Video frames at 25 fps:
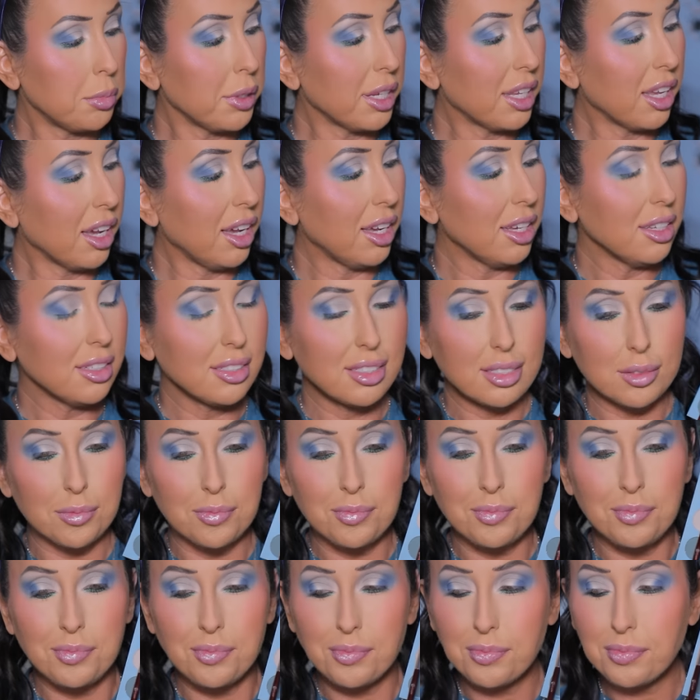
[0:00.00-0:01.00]
because
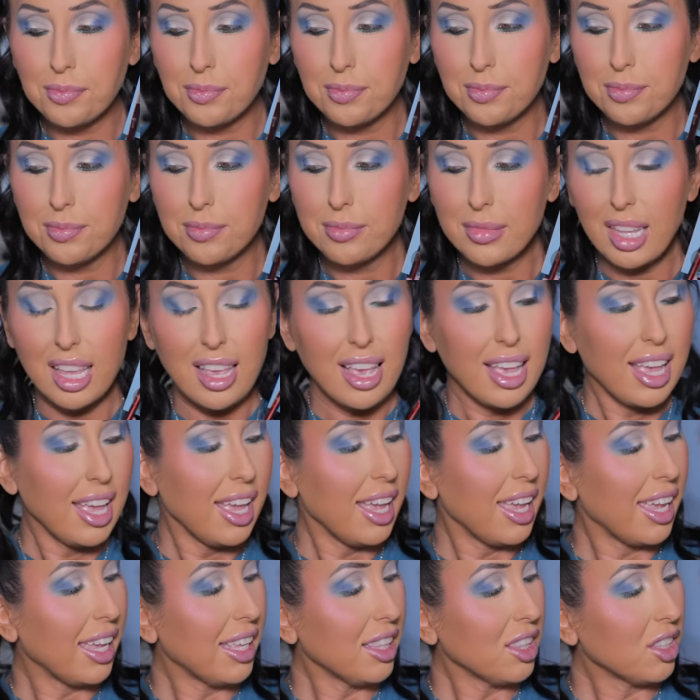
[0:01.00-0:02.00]

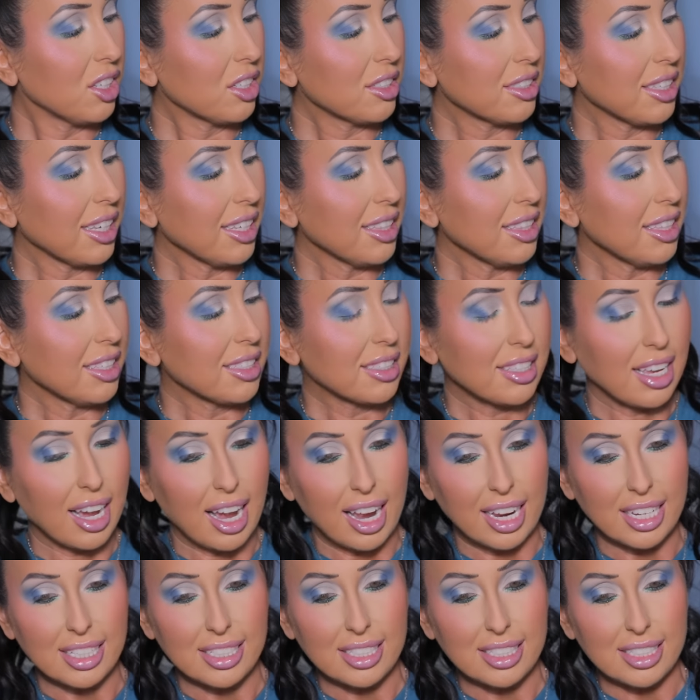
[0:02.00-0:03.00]
it looks like this
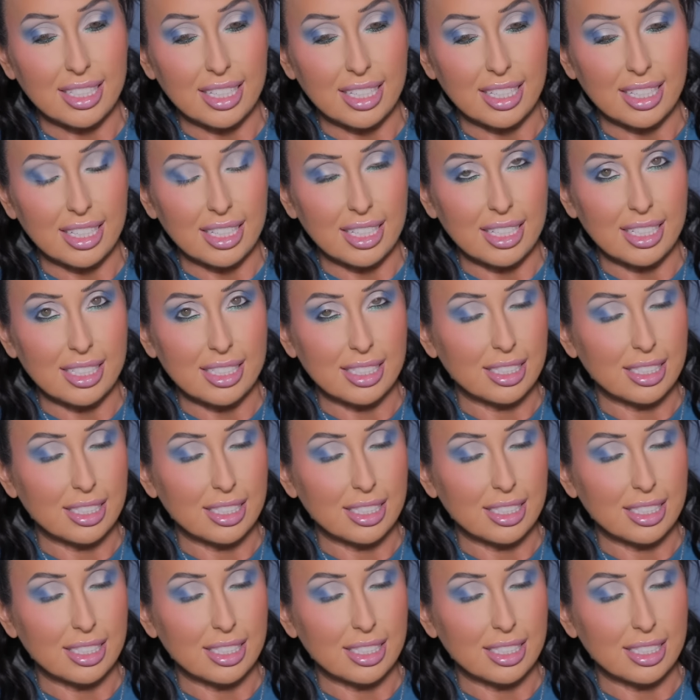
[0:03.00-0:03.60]
icy